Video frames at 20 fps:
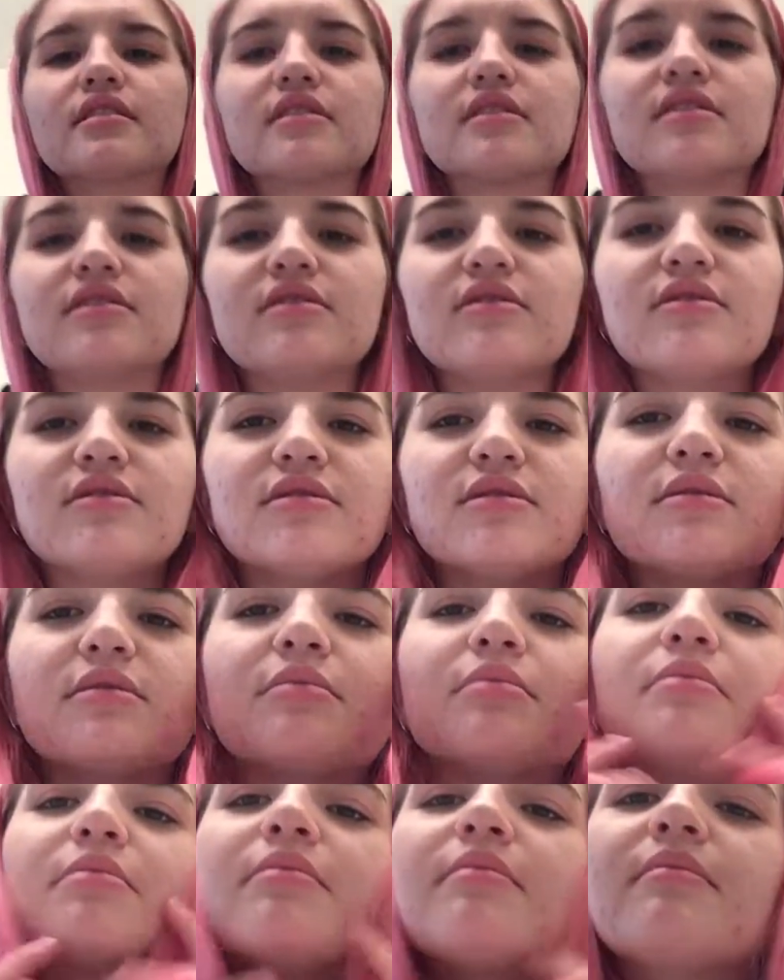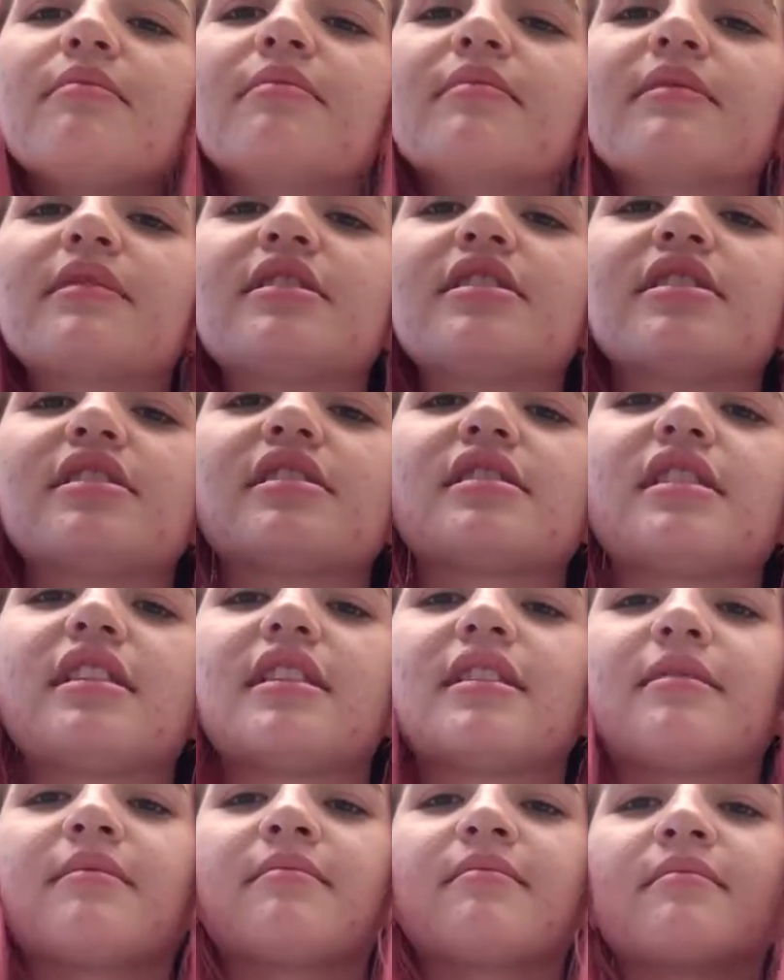to just
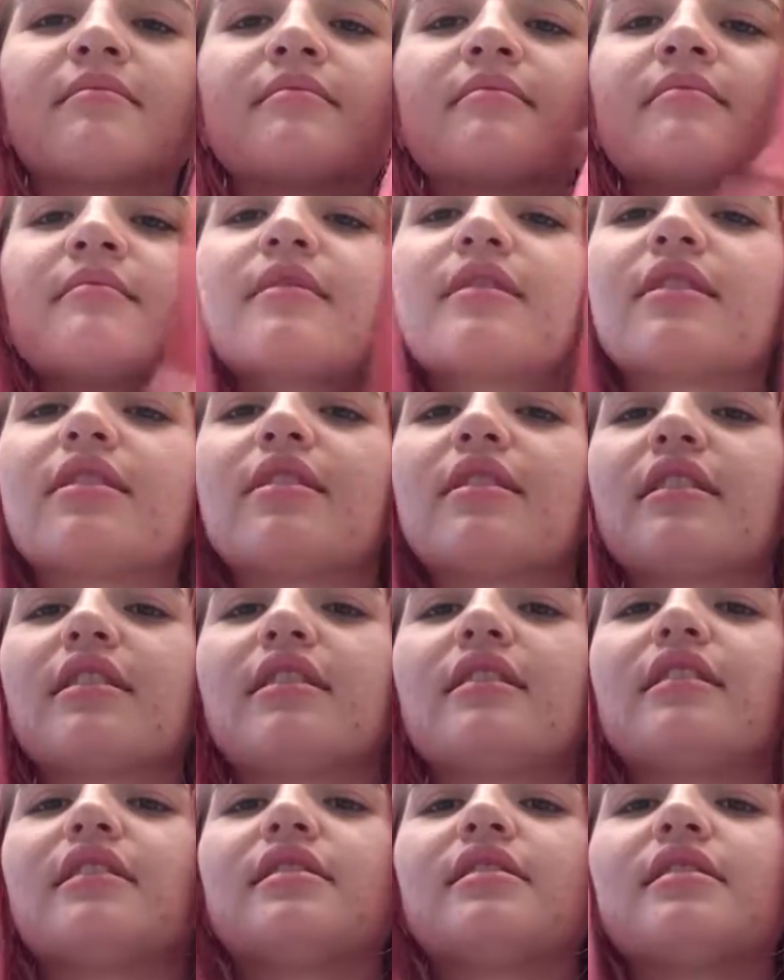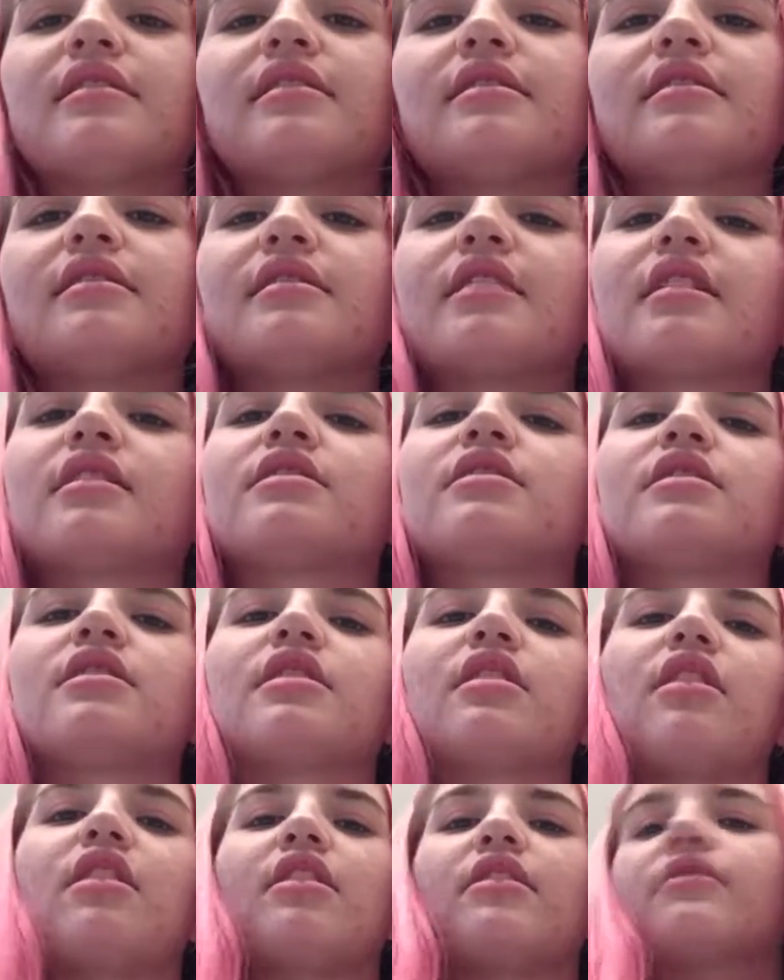like go like this and section
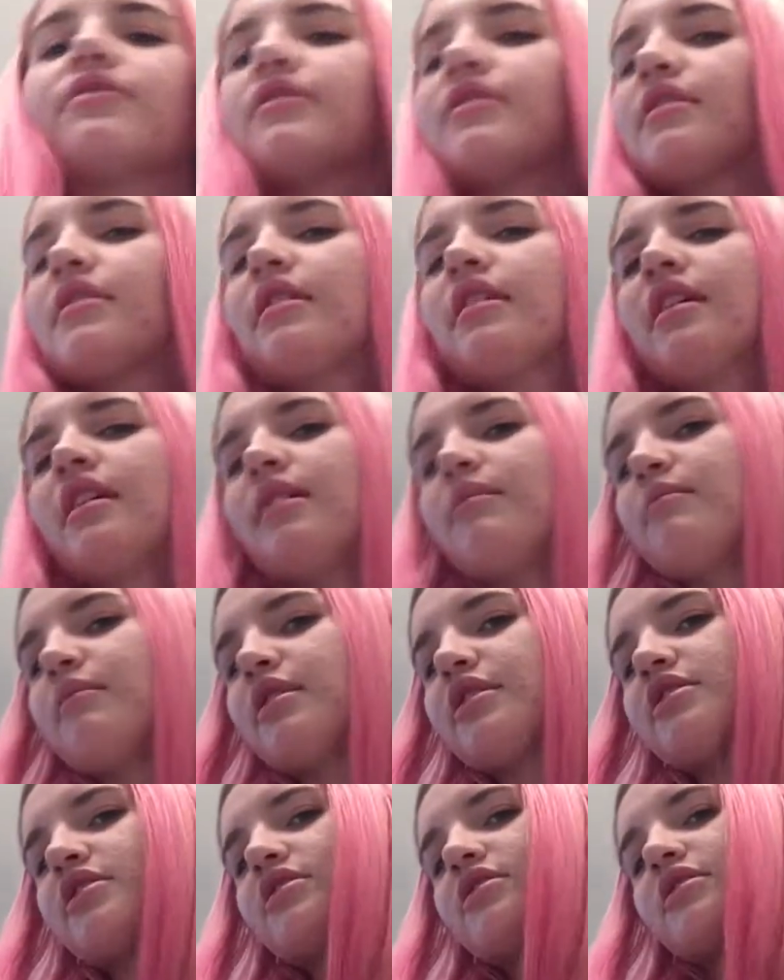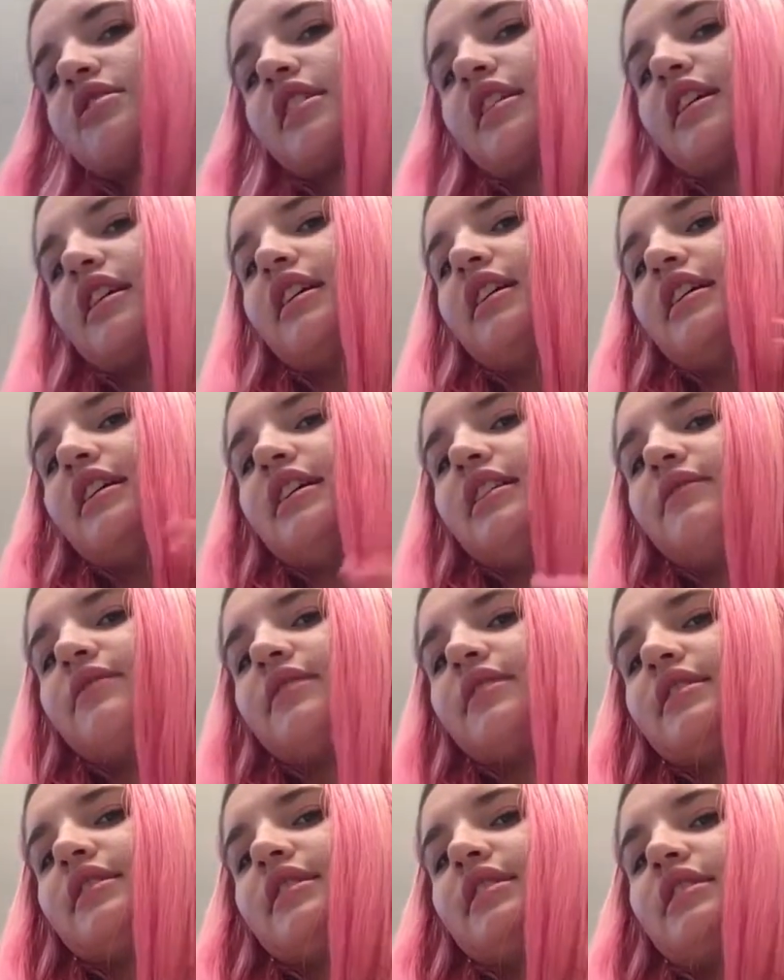it off and make sure it's like
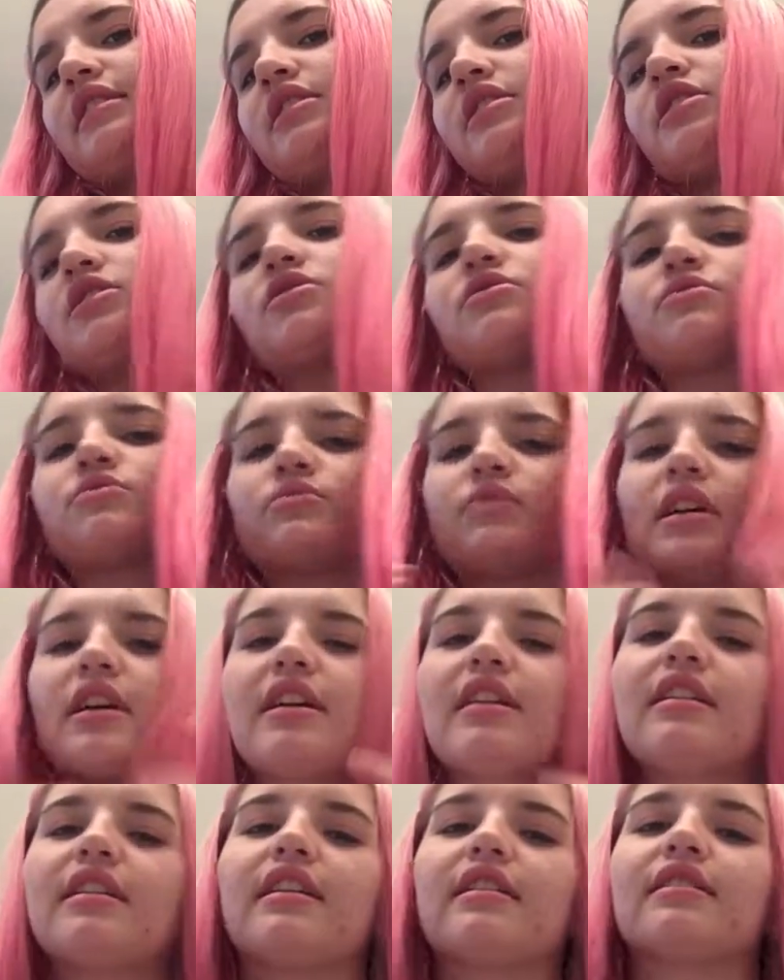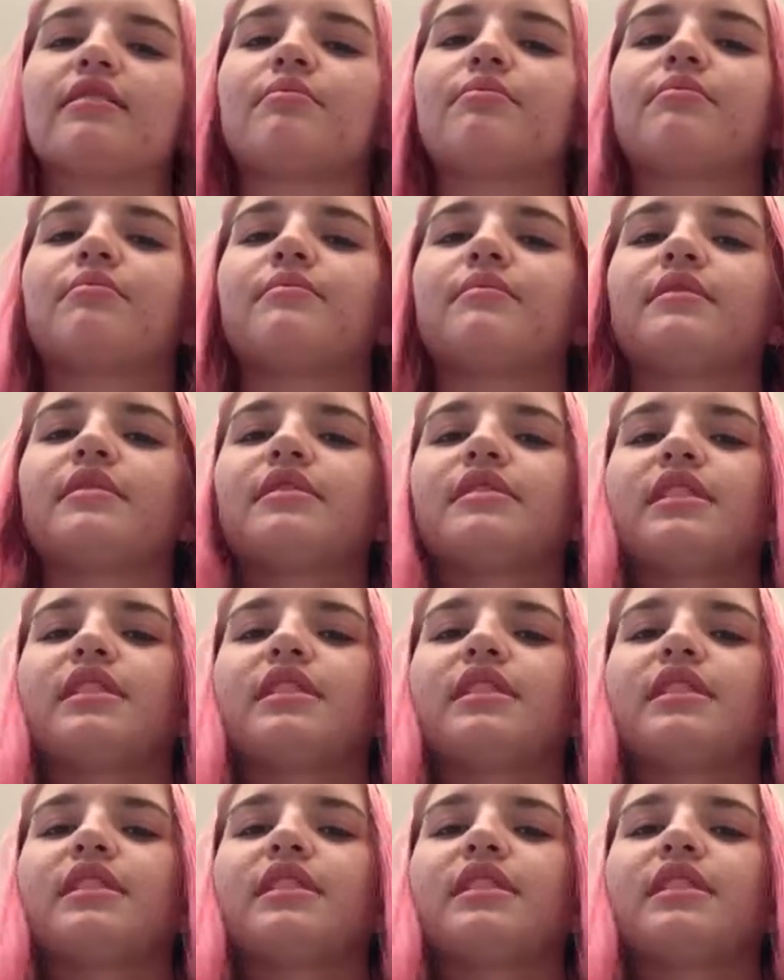evenly straight and the